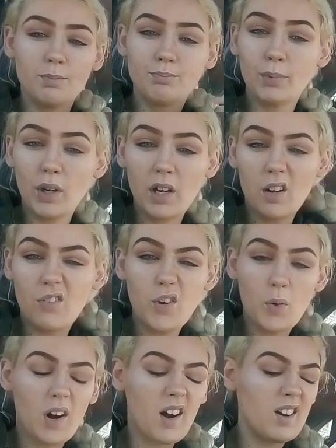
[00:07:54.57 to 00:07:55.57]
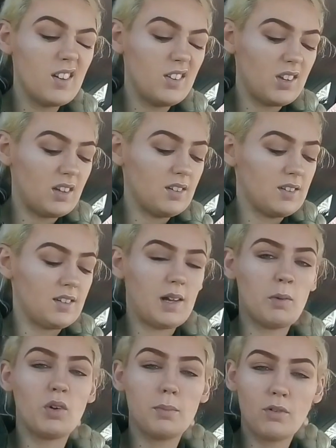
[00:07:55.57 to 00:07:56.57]
put in a few curls, and
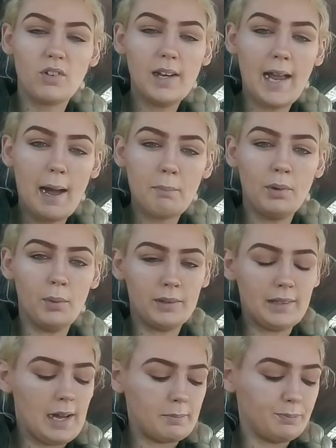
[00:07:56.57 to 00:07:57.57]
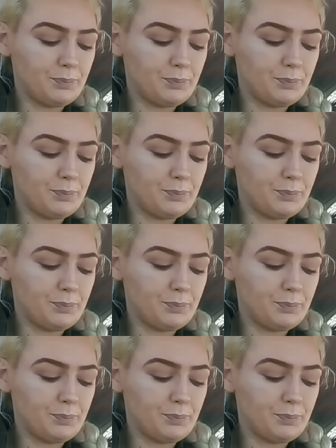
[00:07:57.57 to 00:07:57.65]
I'm gonna be really happy with that.